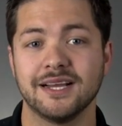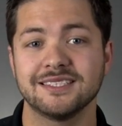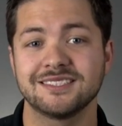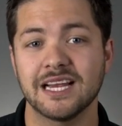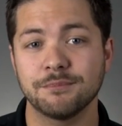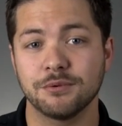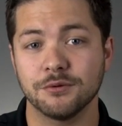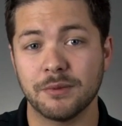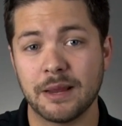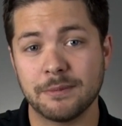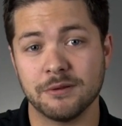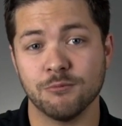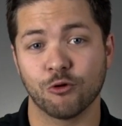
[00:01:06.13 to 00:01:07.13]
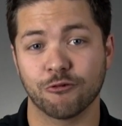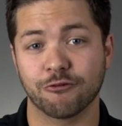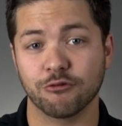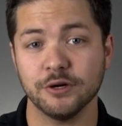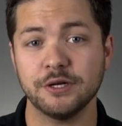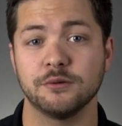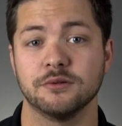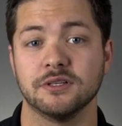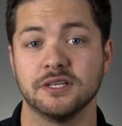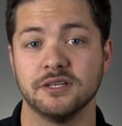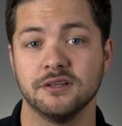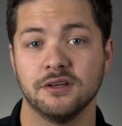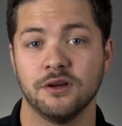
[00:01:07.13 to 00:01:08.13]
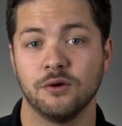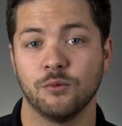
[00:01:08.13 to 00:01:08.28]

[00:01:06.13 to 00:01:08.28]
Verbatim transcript: and sample maybe more frequently